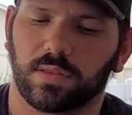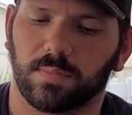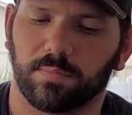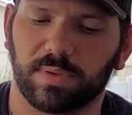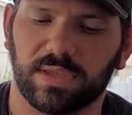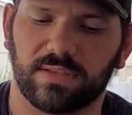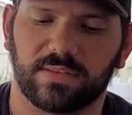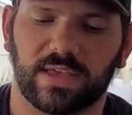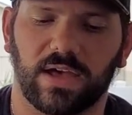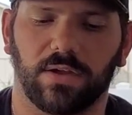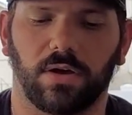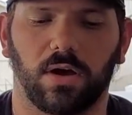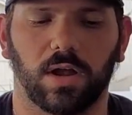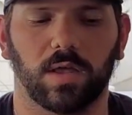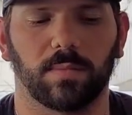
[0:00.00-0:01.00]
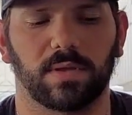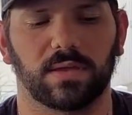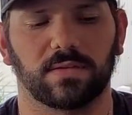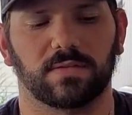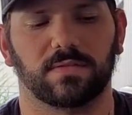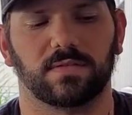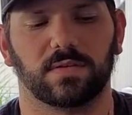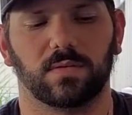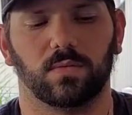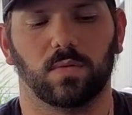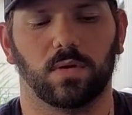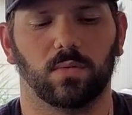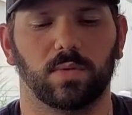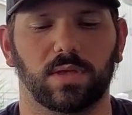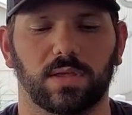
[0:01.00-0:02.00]
beat down on them and see
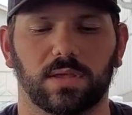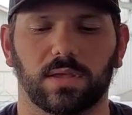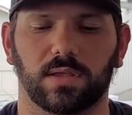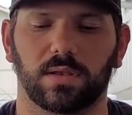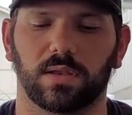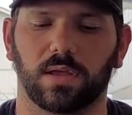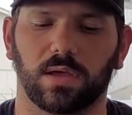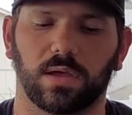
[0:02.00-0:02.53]
what we can